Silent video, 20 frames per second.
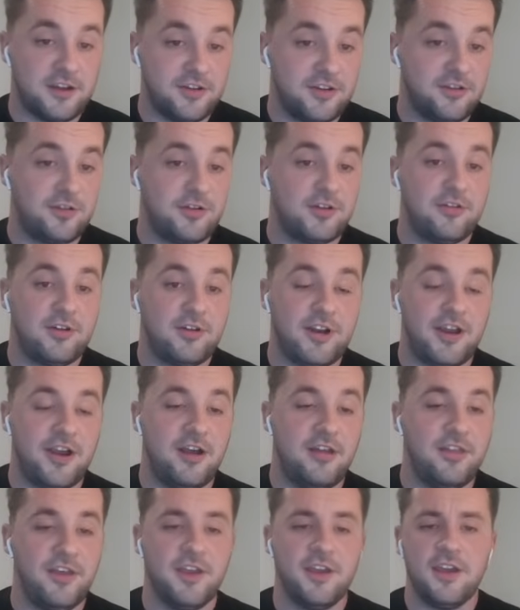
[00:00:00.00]
I do agree.
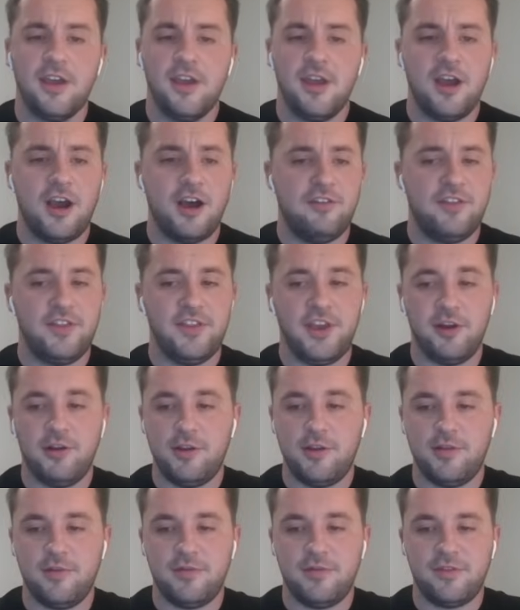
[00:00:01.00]
I think the
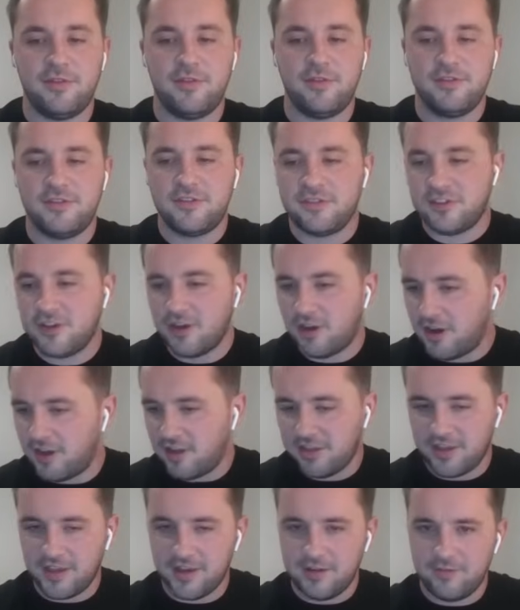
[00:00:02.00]
only
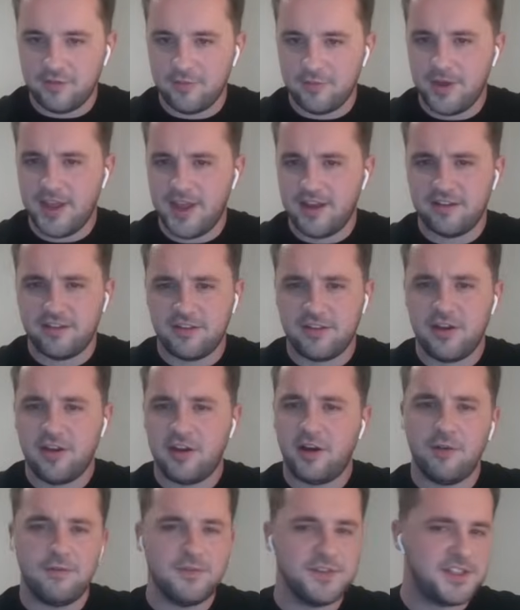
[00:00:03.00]
slight thing for me is that
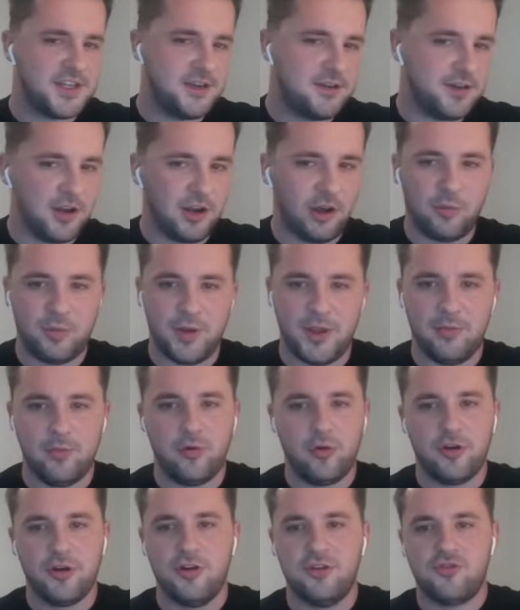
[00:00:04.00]
obviously a lot of people
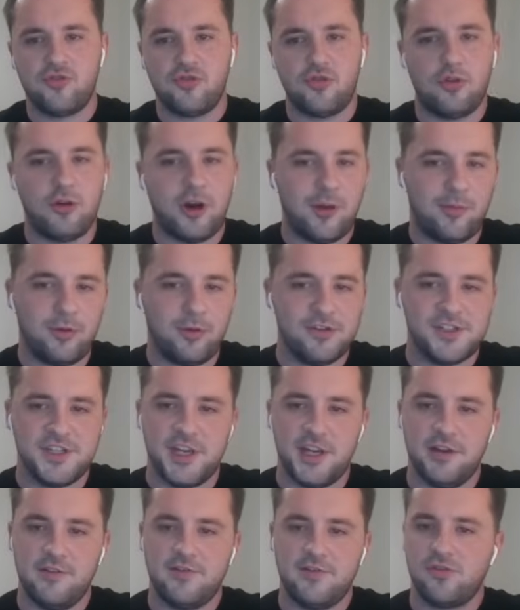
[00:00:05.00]
are going to draw up on
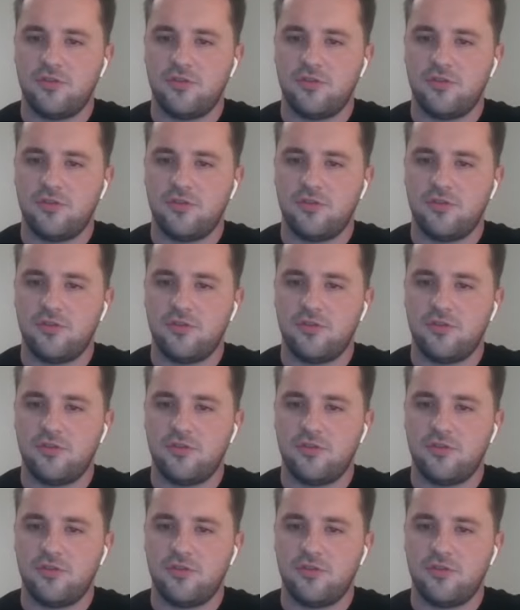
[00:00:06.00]
City of